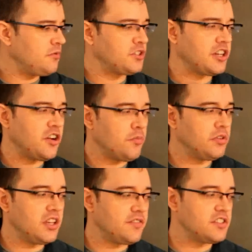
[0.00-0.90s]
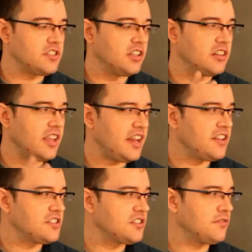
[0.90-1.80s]
which I don't believe is the
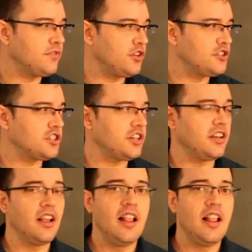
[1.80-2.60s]
latest version.